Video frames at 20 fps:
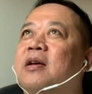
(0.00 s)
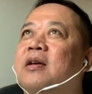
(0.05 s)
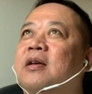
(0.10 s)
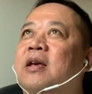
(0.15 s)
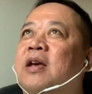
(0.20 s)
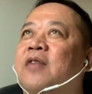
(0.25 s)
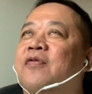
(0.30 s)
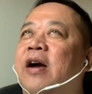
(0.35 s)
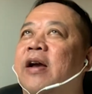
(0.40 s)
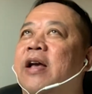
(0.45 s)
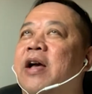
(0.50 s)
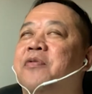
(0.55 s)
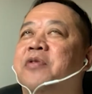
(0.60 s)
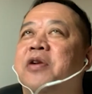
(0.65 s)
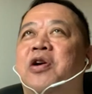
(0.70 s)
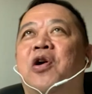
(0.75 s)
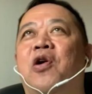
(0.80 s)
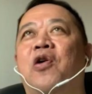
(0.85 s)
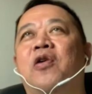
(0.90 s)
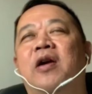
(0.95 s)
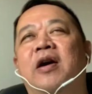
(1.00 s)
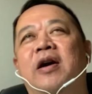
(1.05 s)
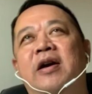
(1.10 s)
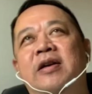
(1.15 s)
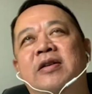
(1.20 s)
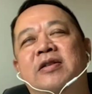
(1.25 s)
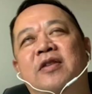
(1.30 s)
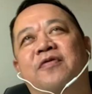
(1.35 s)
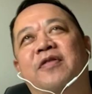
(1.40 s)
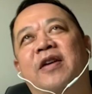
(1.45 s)
If I can recall,
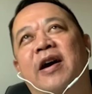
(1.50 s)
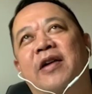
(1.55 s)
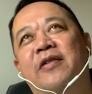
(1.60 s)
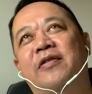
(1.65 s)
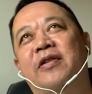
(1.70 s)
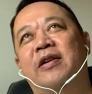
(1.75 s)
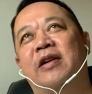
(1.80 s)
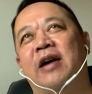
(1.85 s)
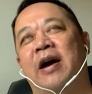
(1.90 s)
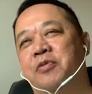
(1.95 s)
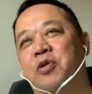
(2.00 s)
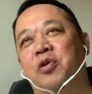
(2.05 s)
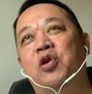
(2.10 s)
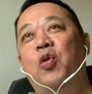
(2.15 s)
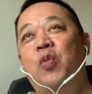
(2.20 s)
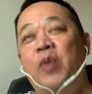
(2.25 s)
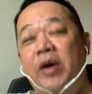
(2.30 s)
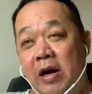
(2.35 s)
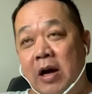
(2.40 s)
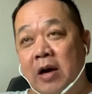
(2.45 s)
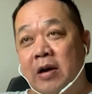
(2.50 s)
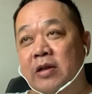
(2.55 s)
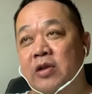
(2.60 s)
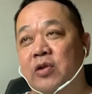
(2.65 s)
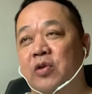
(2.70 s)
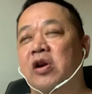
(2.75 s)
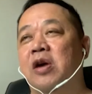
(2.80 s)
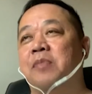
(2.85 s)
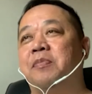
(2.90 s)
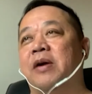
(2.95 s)
it's not 500. I don't know
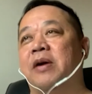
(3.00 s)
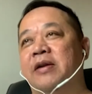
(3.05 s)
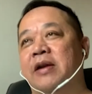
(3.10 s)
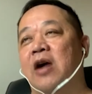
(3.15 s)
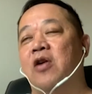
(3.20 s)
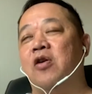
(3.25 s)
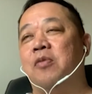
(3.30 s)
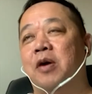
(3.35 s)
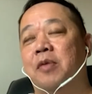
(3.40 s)
about now.